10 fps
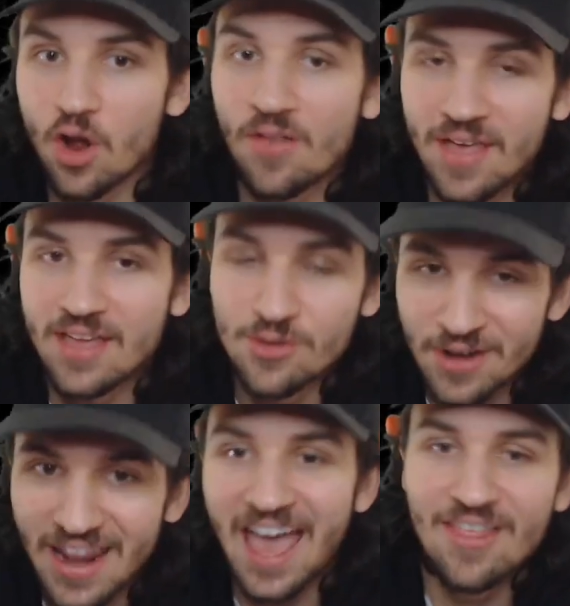on that
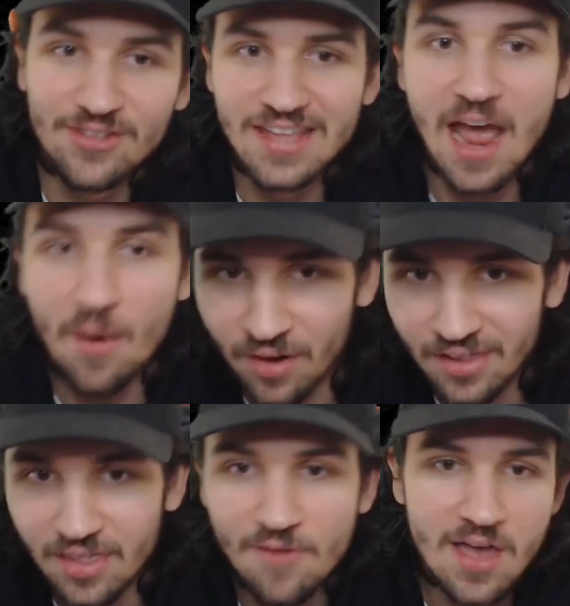unit and the tower.
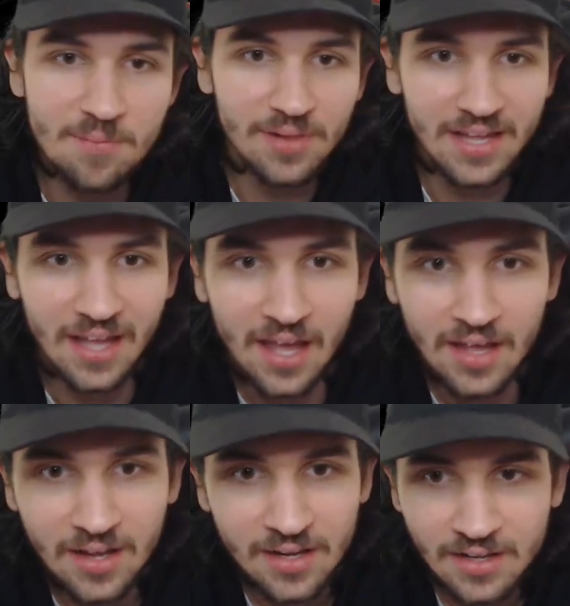Love that play.
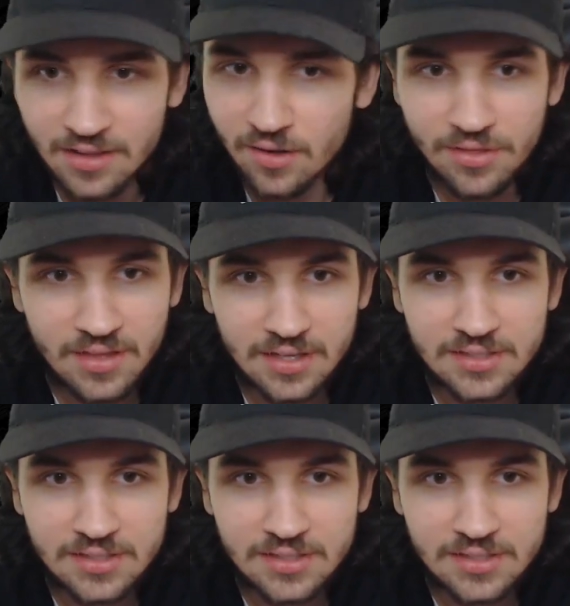Little things,